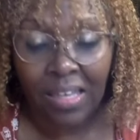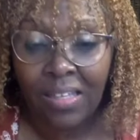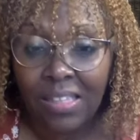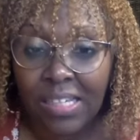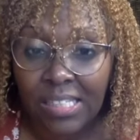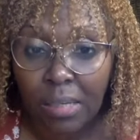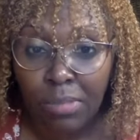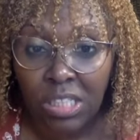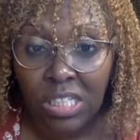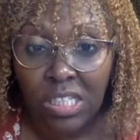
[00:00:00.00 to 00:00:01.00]
These
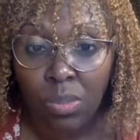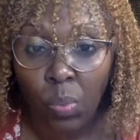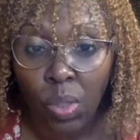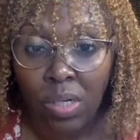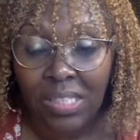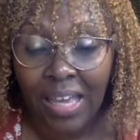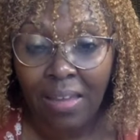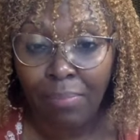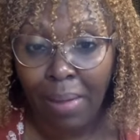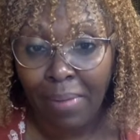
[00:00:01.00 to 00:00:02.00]
images were taken
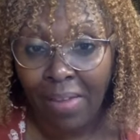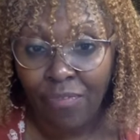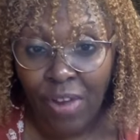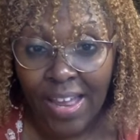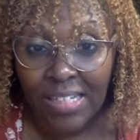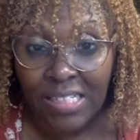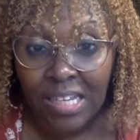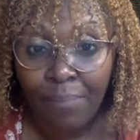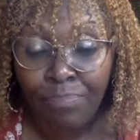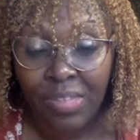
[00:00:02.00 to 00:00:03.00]
by my friend
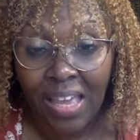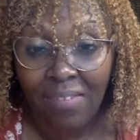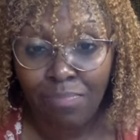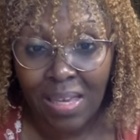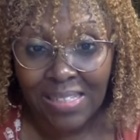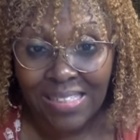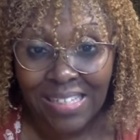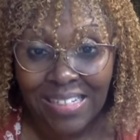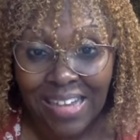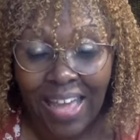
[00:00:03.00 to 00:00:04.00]
Dave
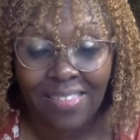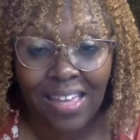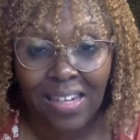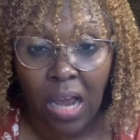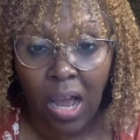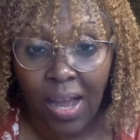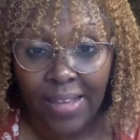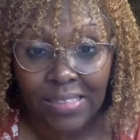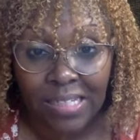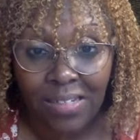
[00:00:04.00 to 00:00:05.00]
Mason, and then I
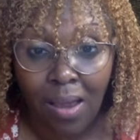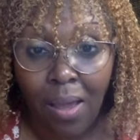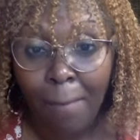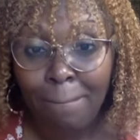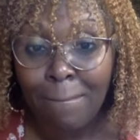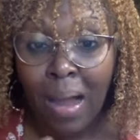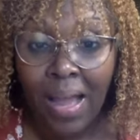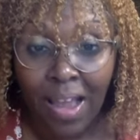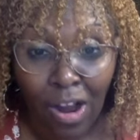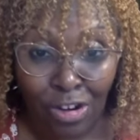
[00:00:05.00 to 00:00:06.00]
did
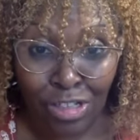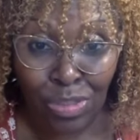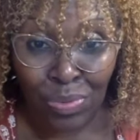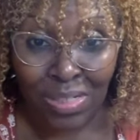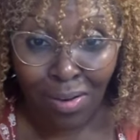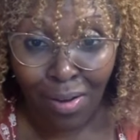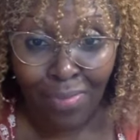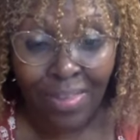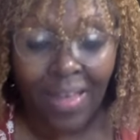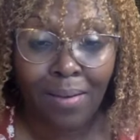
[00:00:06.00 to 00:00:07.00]
my artistry on
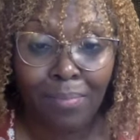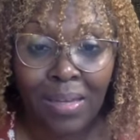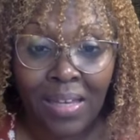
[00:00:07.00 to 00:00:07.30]
them,